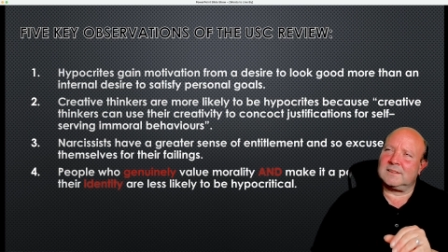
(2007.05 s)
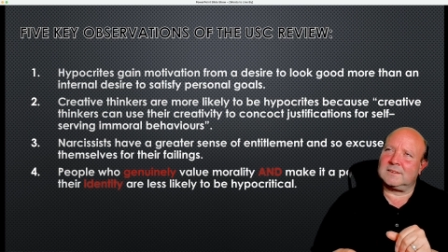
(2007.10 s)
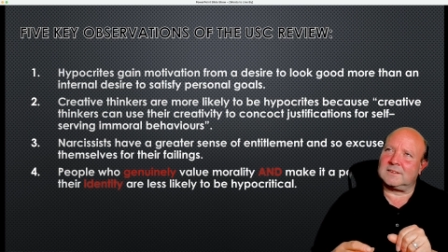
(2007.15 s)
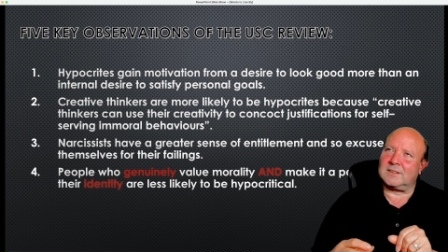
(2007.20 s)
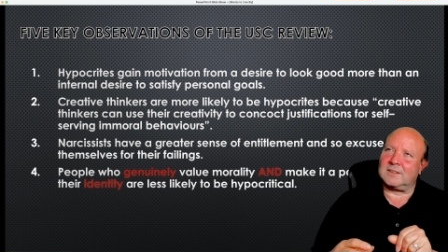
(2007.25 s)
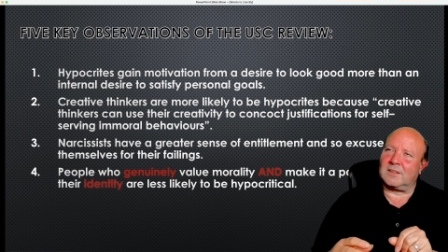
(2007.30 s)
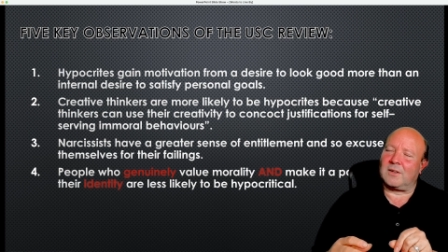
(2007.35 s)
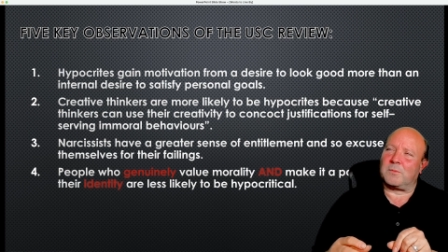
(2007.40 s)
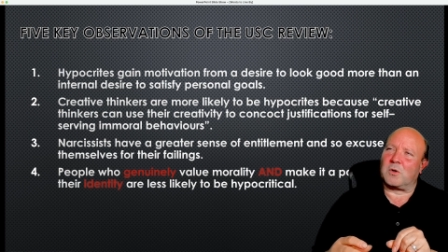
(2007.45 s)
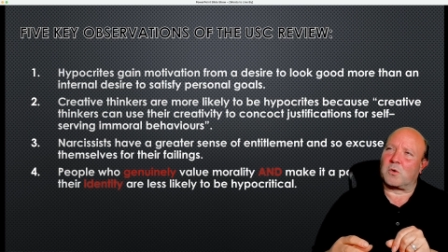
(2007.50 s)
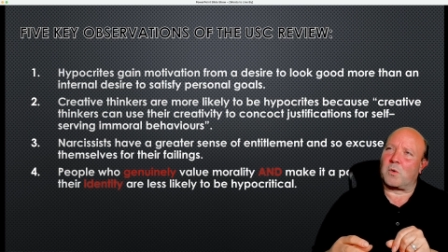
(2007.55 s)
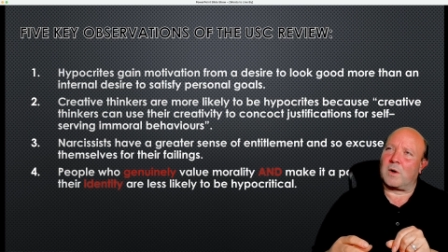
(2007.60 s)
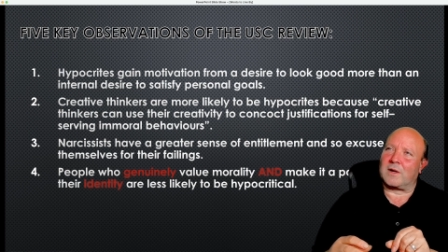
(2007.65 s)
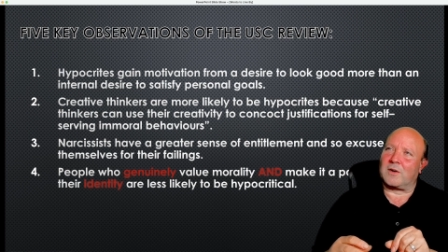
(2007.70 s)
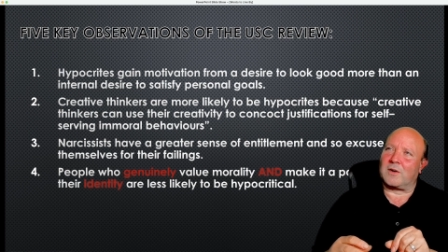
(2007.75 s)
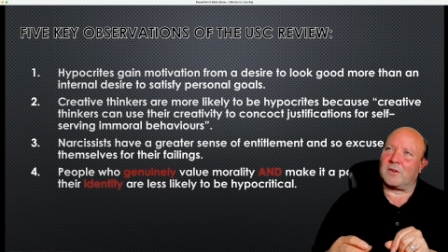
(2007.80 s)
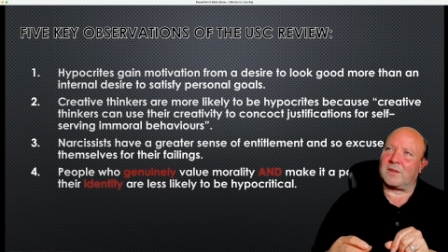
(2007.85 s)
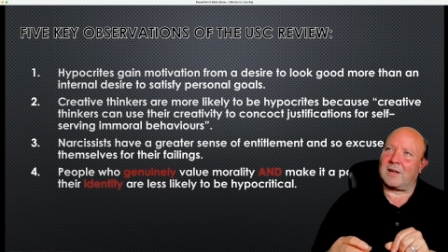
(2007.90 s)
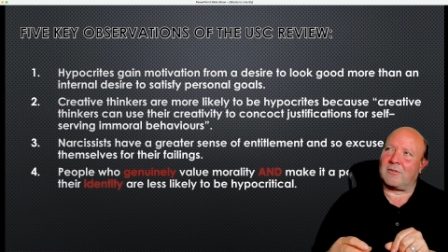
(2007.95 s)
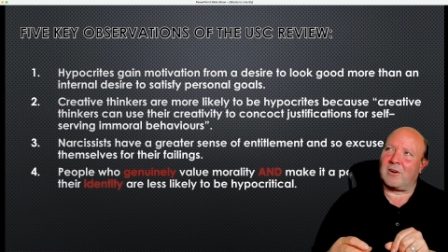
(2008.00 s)
So I've not quite
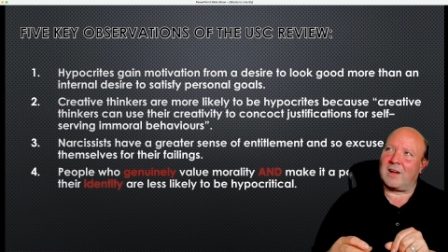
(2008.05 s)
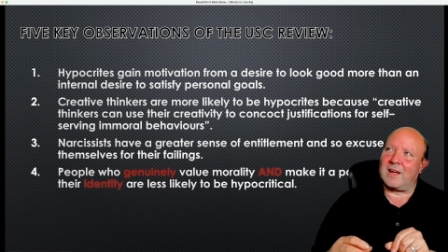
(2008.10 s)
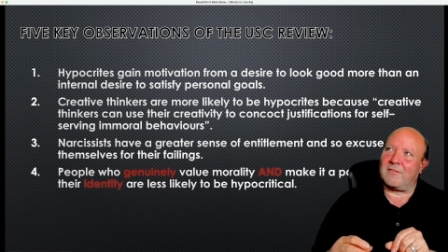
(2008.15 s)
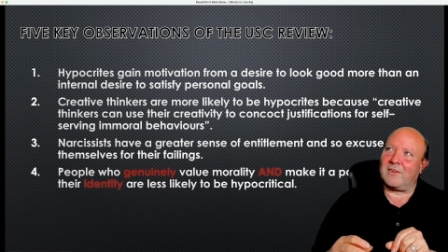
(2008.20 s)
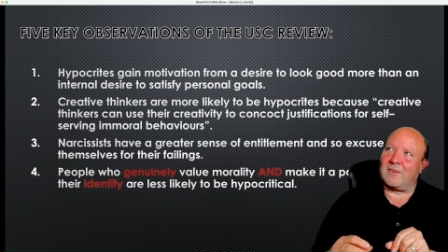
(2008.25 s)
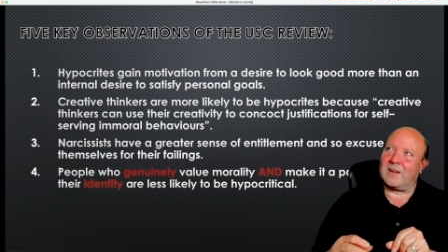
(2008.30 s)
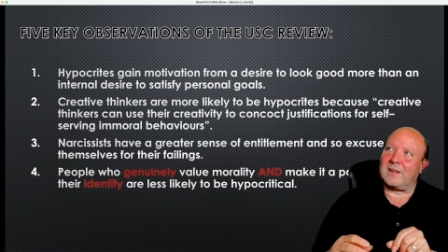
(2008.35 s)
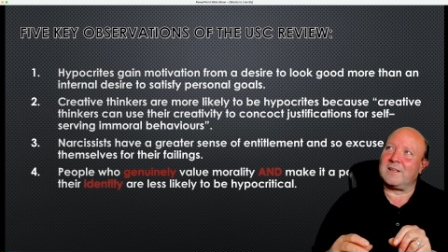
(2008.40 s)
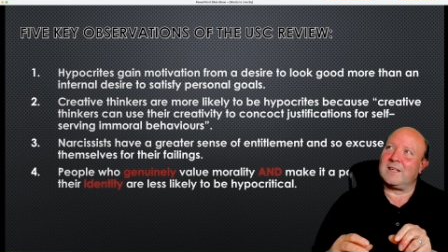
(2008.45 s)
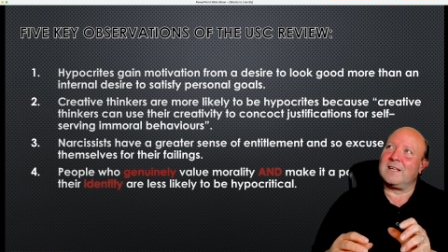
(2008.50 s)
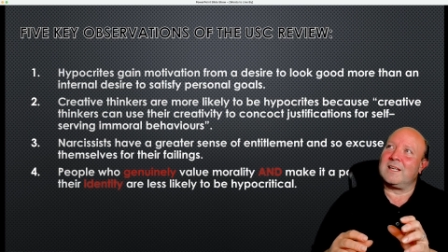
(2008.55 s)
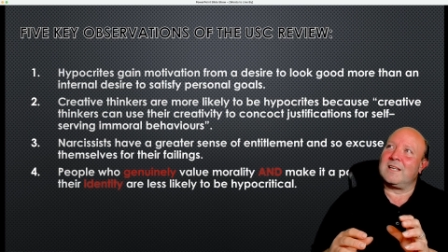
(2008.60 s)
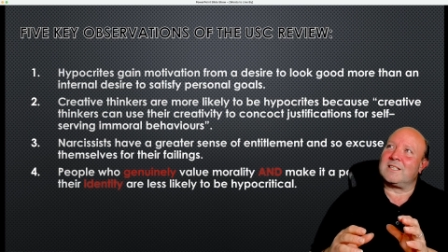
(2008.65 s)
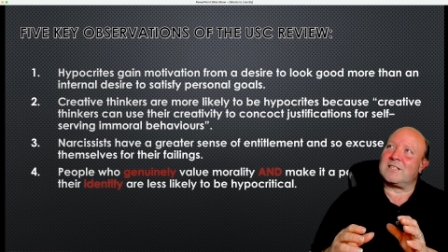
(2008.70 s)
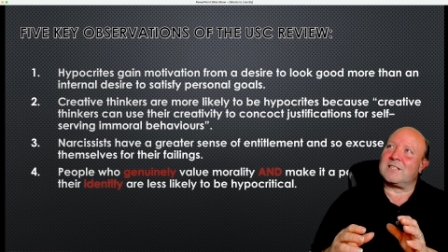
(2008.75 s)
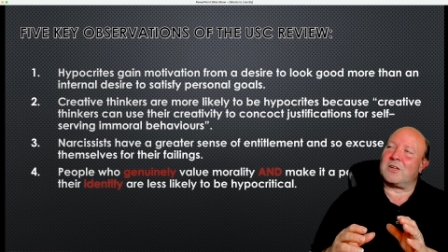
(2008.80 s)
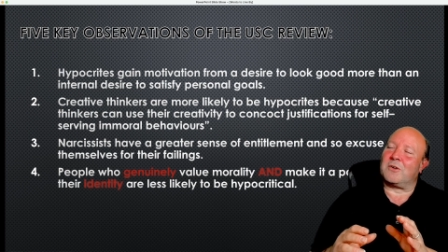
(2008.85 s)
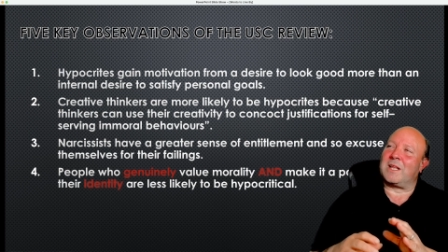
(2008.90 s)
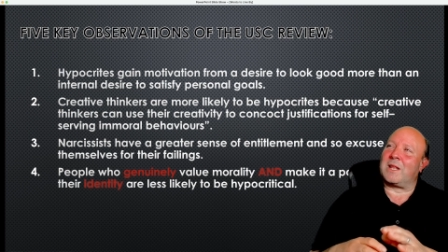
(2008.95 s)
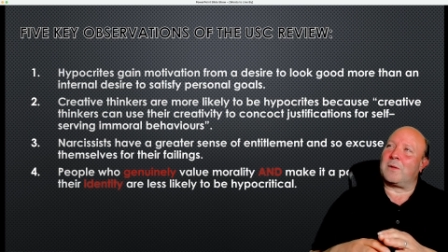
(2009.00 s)
got that right, have I?
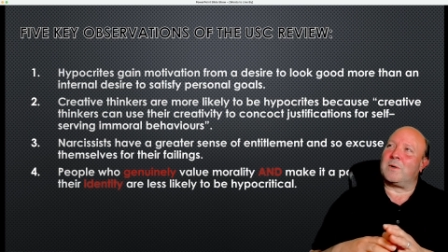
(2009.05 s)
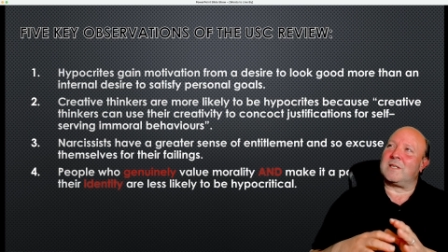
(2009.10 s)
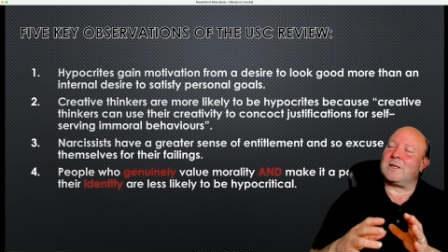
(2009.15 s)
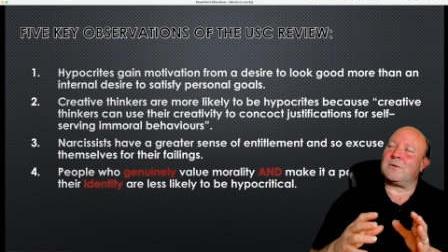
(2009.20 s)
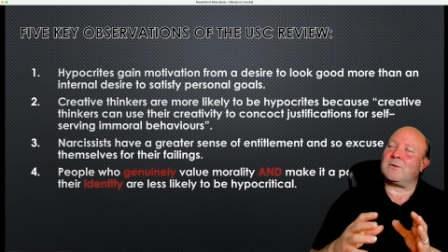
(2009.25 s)
So in other words,